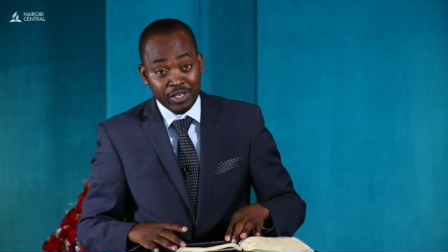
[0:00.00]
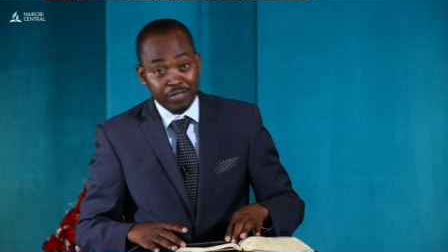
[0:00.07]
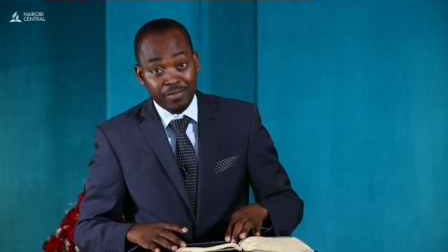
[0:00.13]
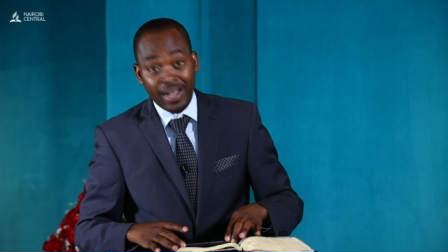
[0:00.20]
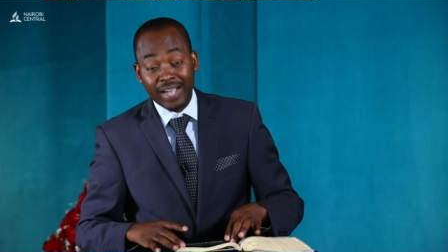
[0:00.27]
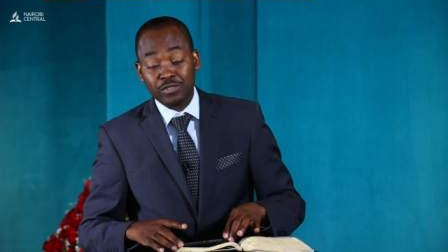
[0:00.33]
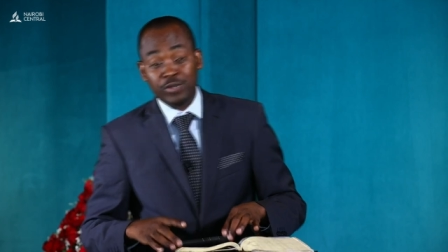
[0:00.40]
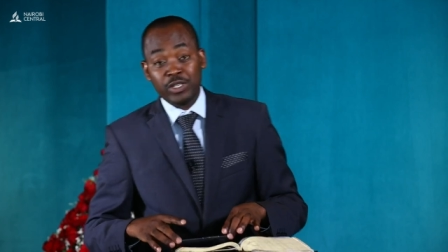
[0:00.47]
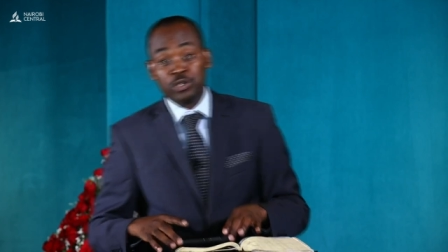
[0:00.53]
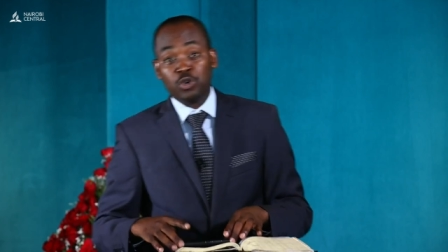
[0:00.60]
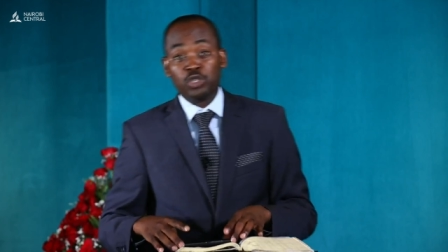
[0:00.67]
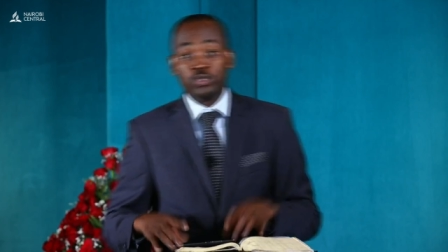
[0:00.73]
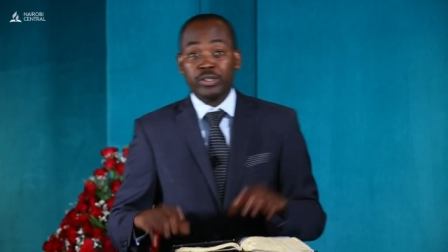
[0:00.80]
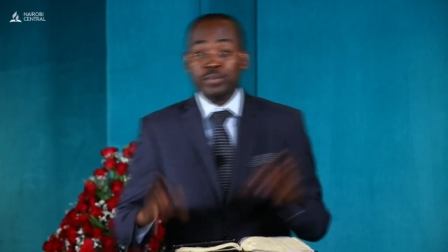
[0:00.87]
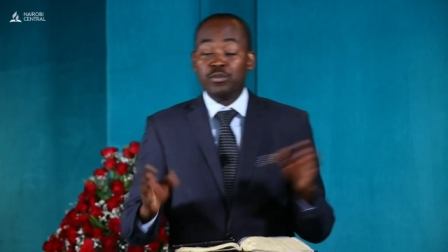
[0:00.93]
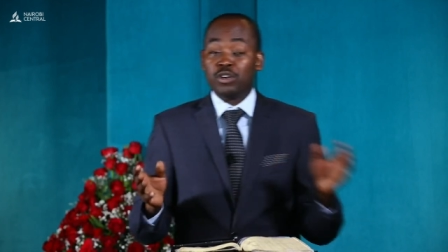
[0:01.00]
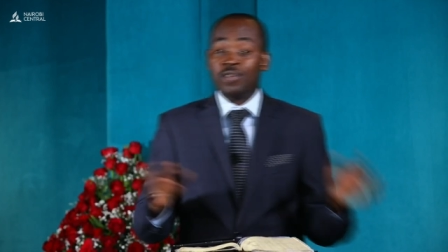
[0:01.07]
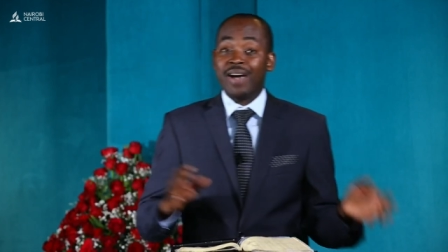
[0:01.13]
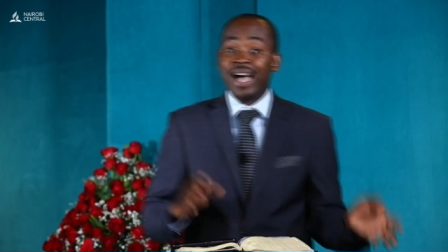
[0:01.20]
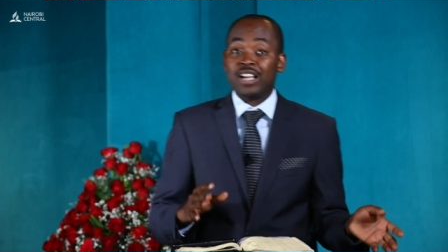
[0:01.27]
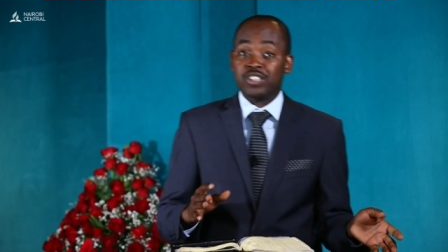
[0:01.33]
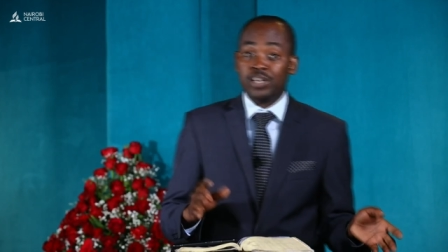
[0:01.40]
In fact, when you go to the book
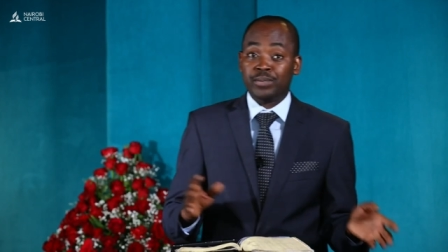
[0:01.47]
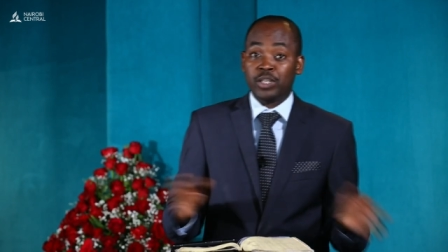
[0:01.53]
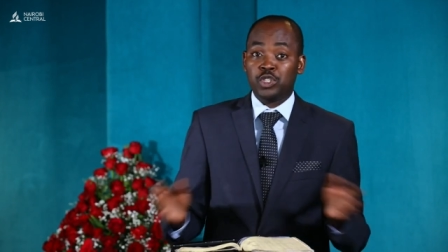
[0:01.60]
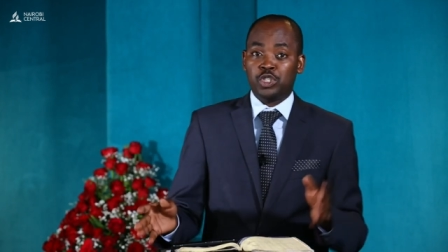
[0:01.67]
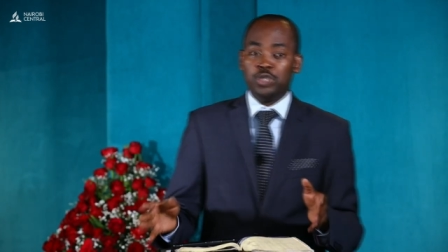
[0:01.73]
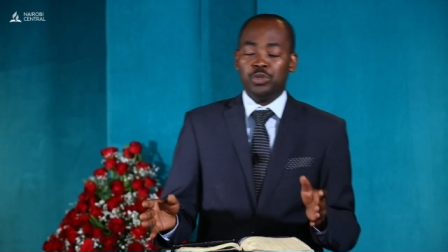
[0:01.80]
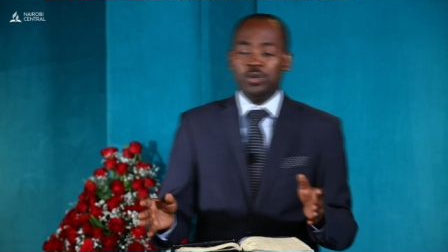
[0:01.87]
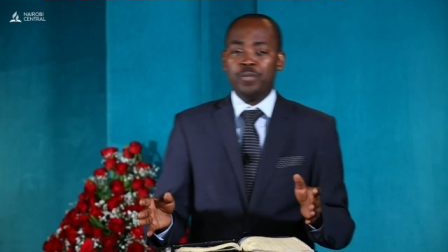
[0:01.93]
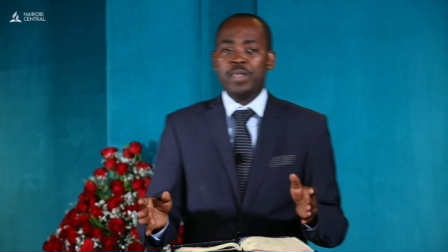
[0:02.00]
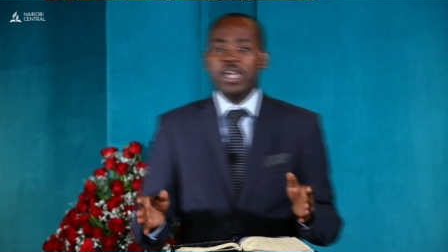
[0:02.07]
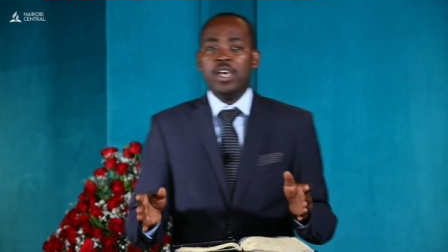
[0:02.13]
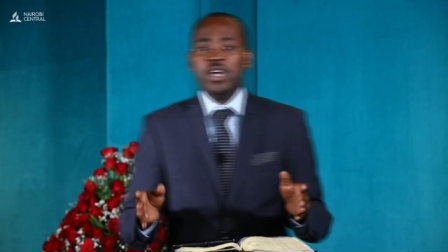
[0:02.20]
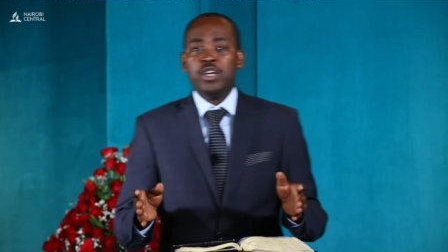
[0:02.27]
of Acts, chapter 2,